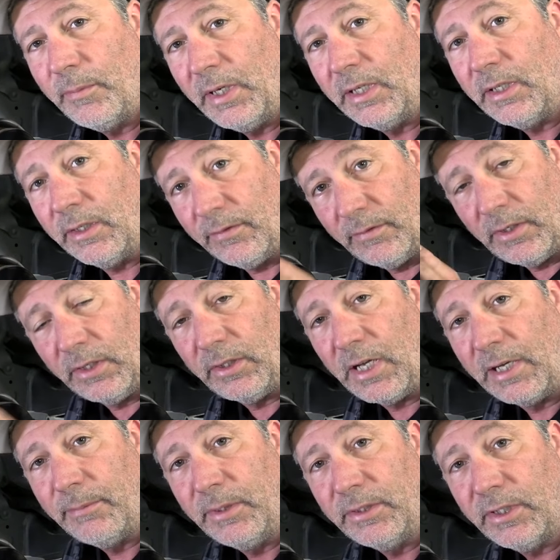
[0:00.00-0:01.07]
to make
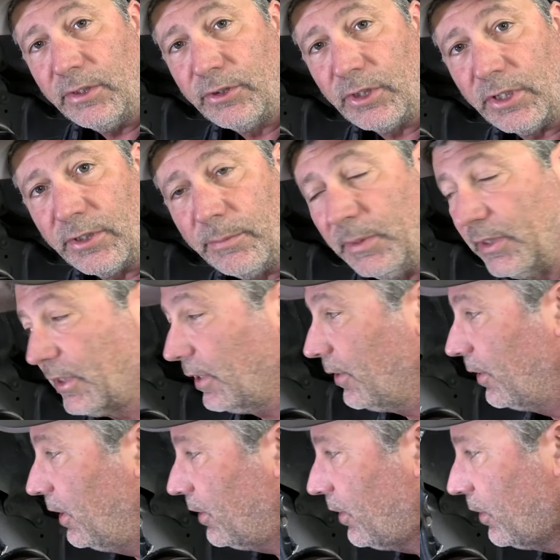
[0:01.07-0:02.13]
alignment adjustments,
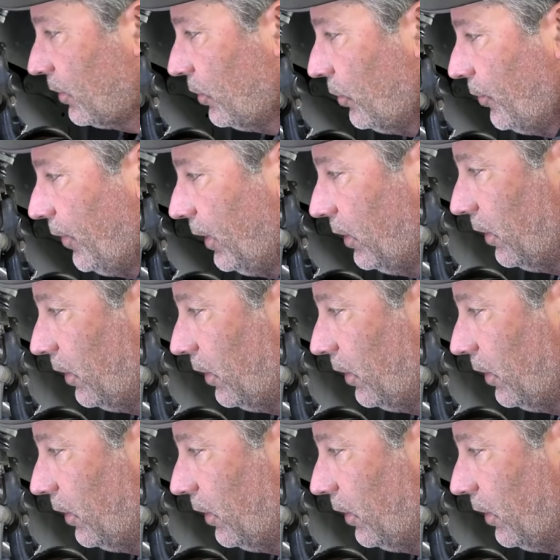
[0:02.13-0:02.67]
this goofy